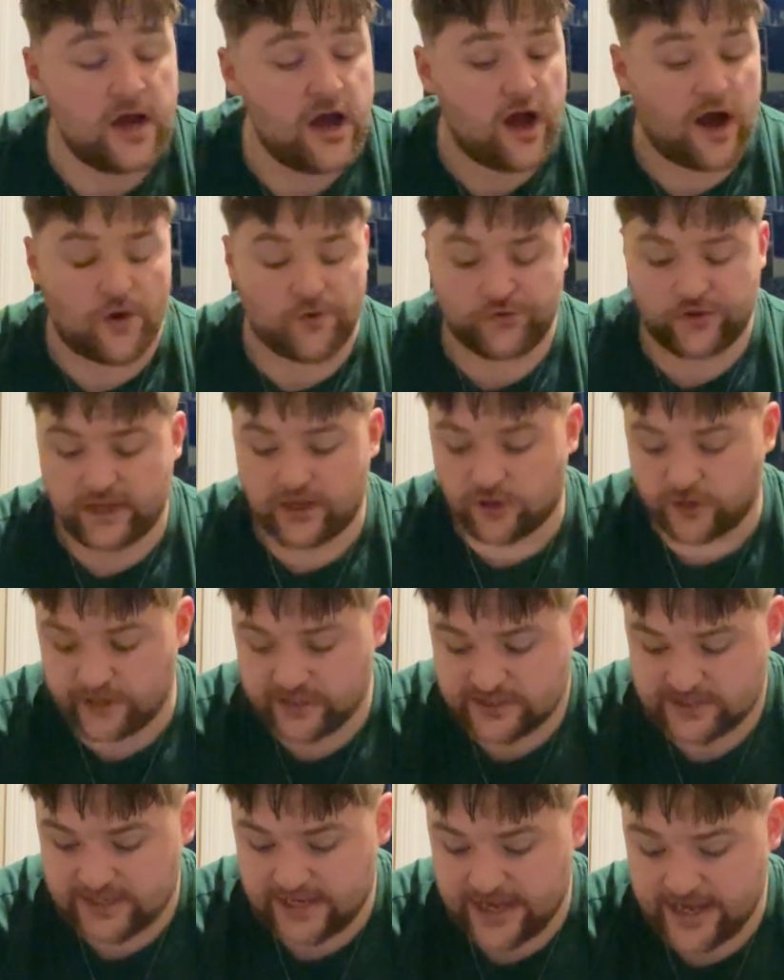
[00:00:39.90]
I think,
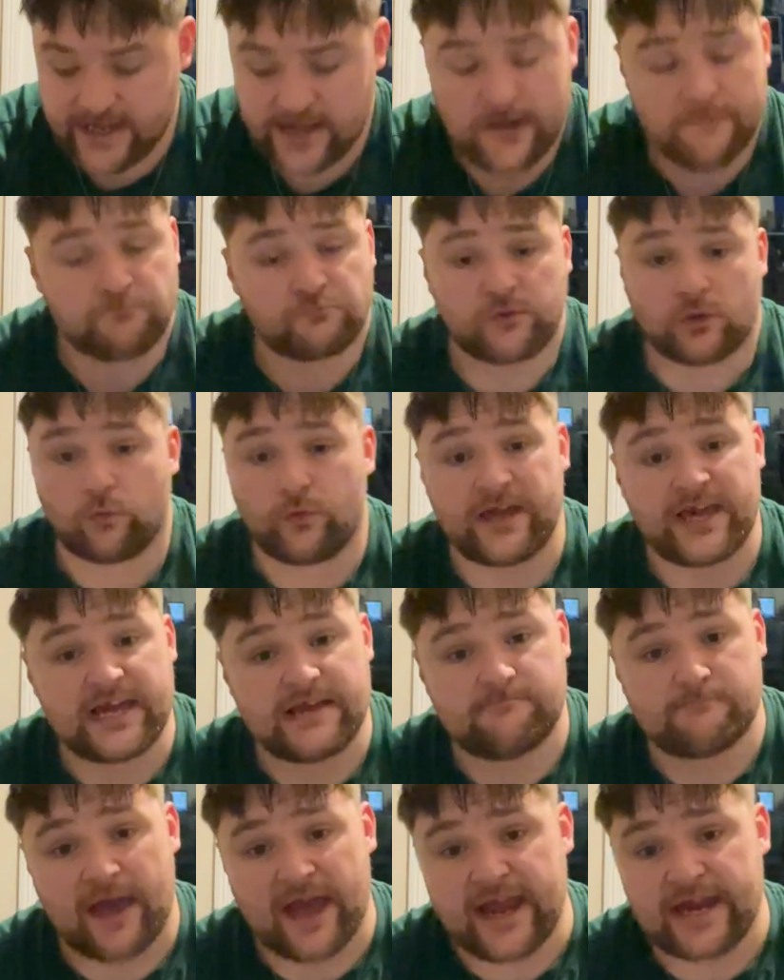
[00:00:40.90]
honestly, we
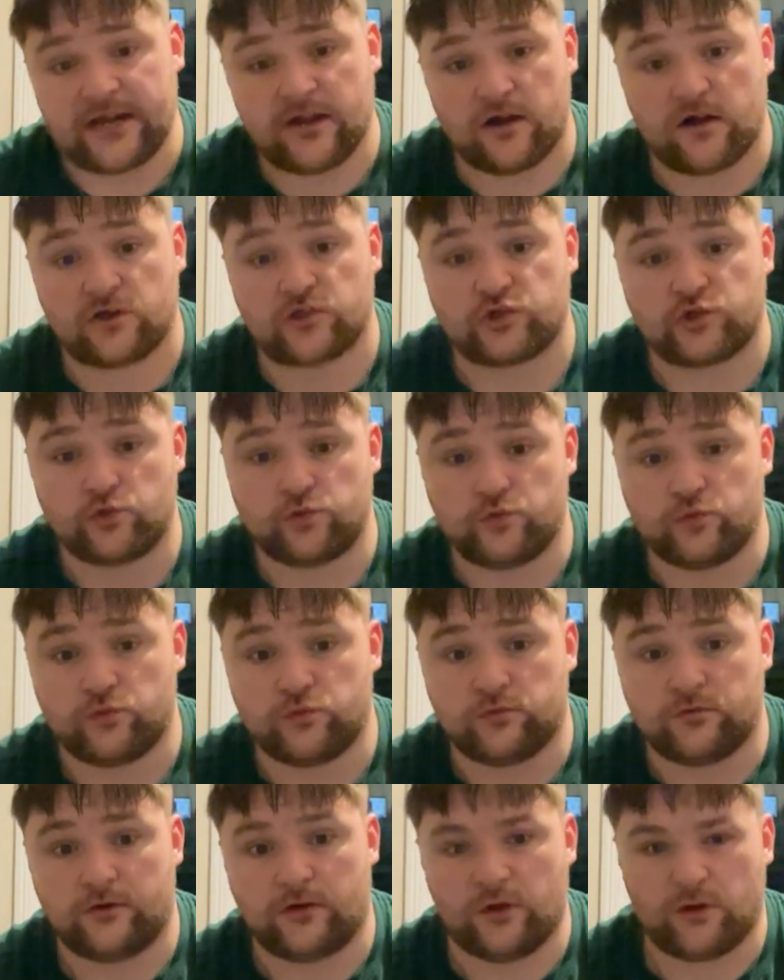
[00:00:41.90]
made Arsenal
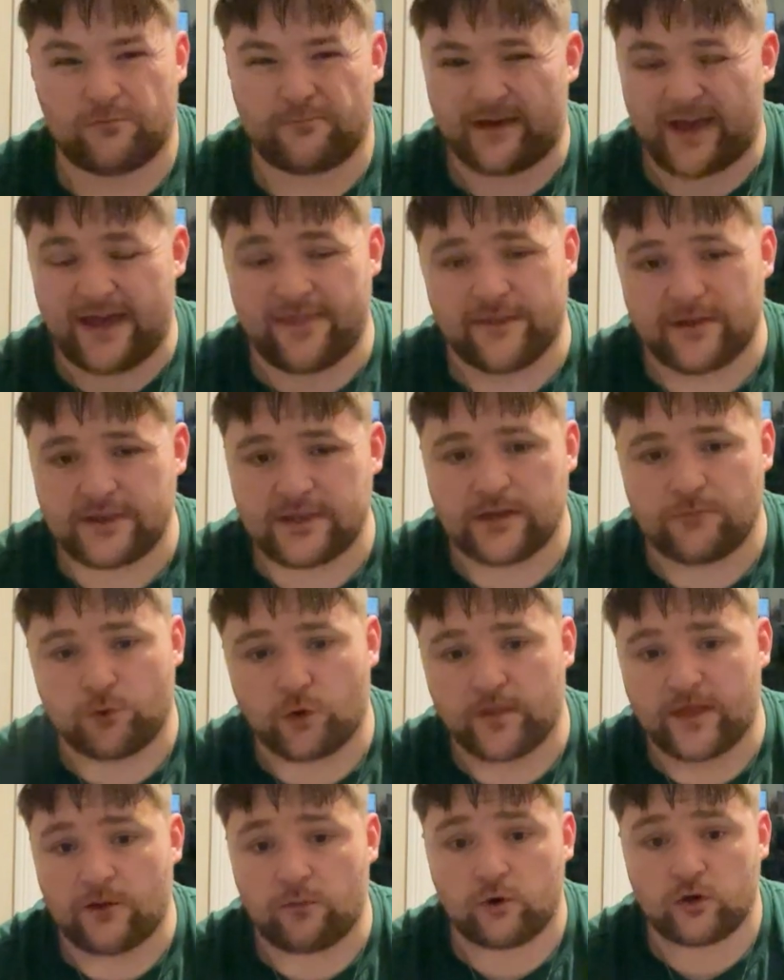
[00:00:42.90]
look better than
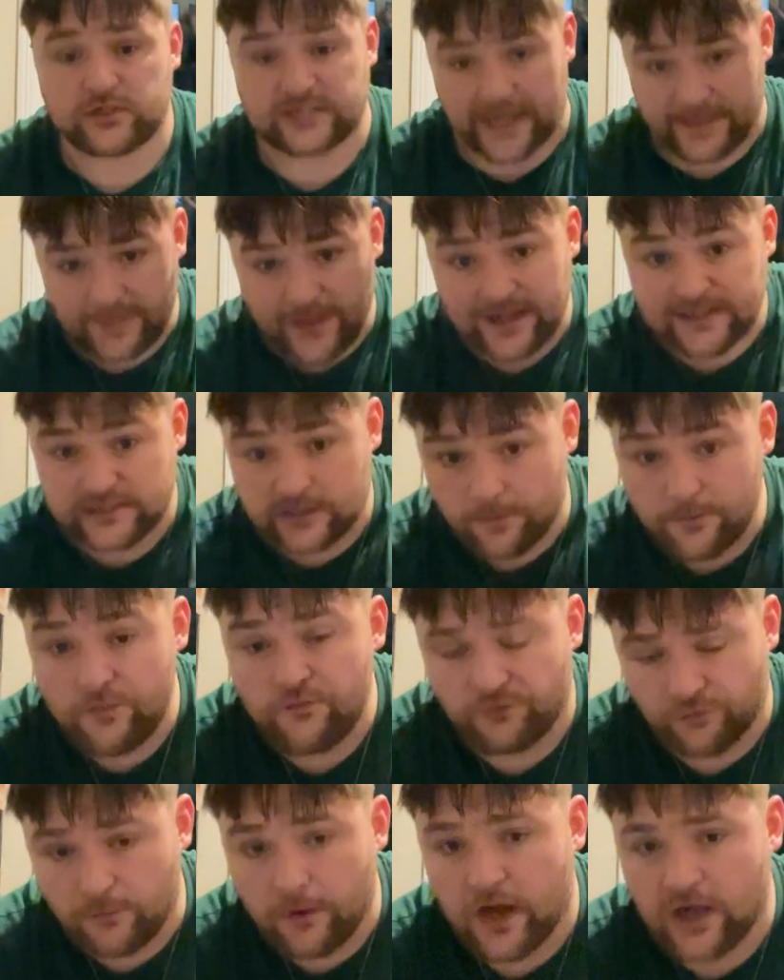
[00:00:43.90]
what they was, and that's coming
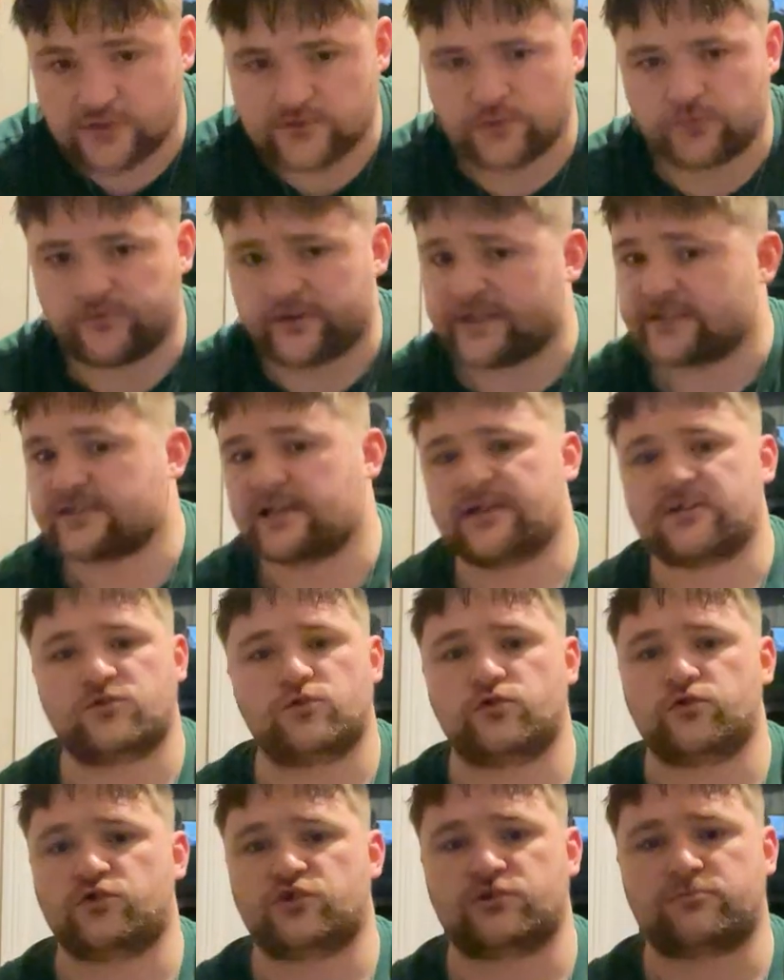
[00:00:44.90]
from Arsenal fans. That's
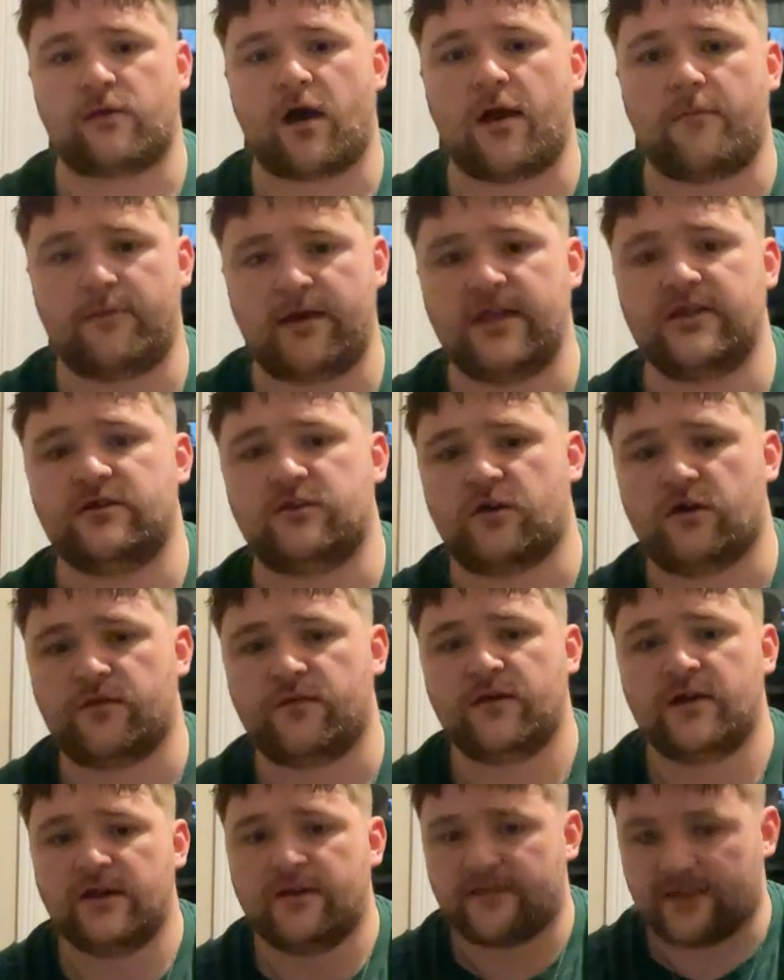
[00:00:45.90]
not just my
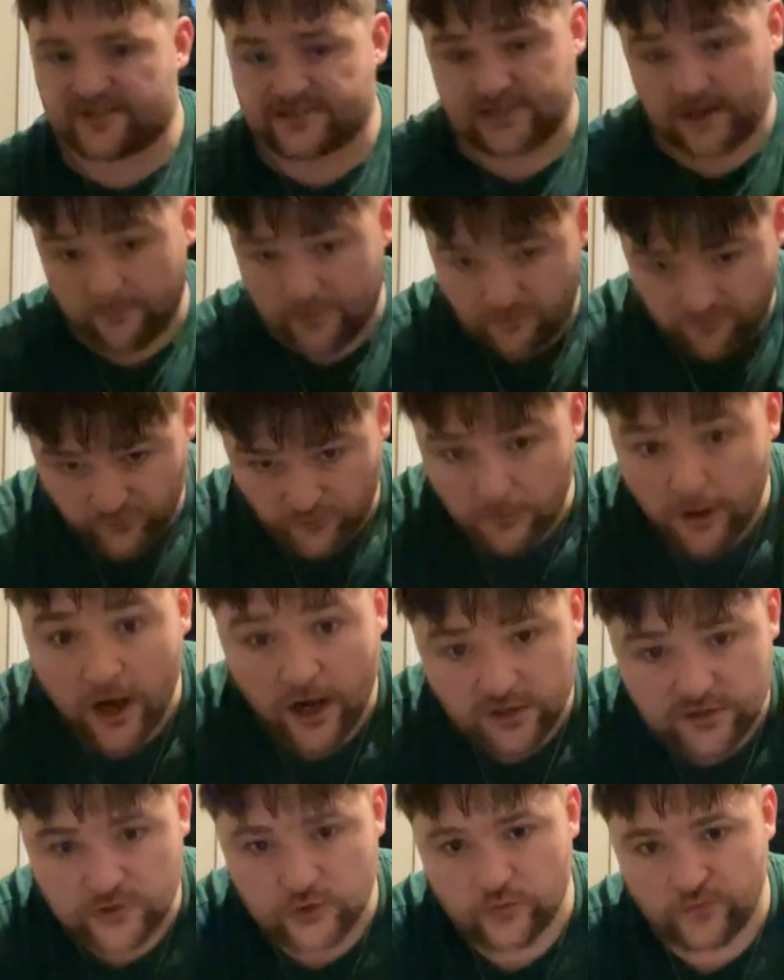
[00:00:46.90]
opinion, that's coming from
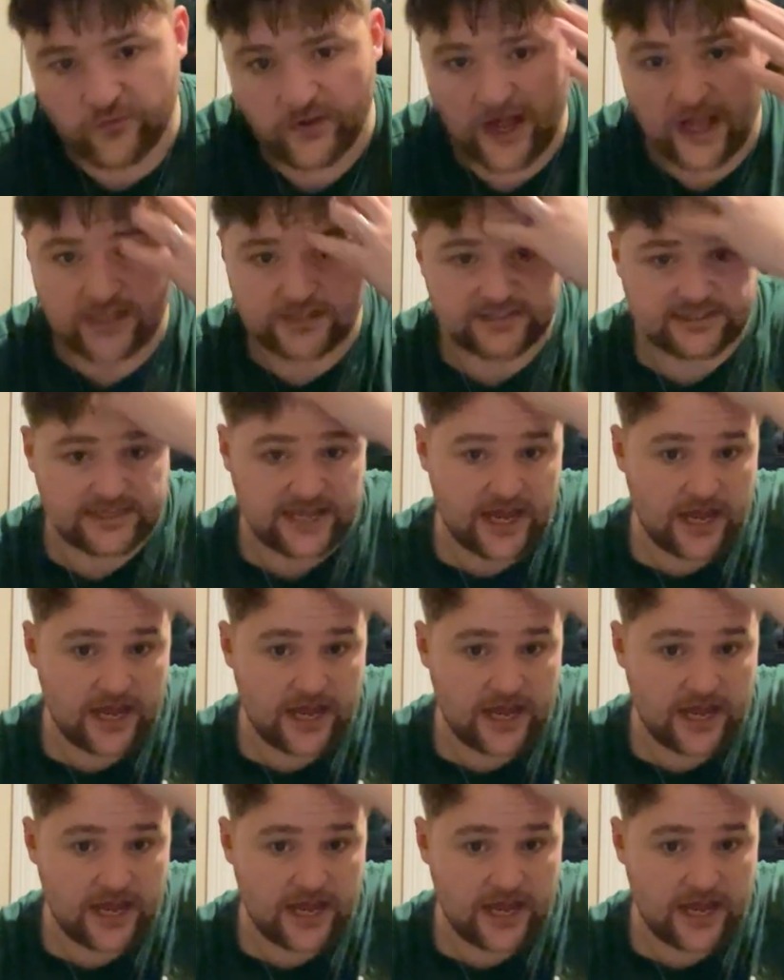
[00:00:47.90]
Arsenal fans.